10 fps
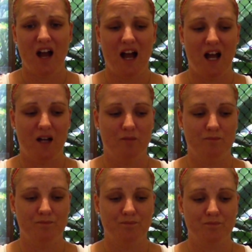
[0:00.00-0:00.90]

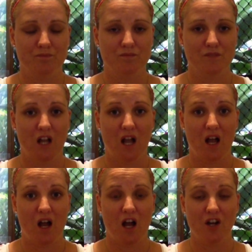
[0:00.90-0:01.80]

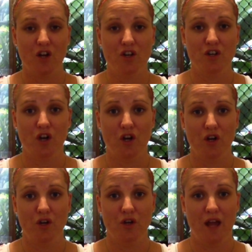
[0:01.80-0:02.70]
I don't
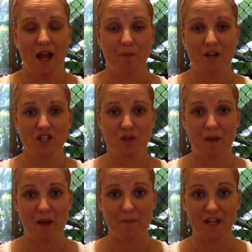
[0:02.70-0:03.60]
know how much
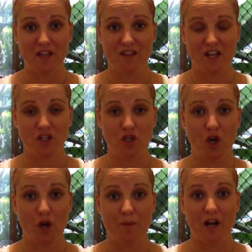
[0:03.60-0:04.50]
about me that you
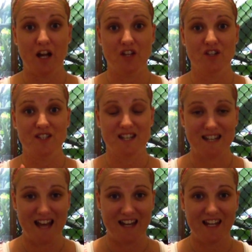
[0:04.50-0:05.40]
know, but I used to
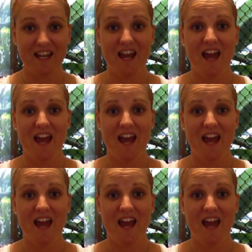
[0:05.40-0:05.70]
nanny,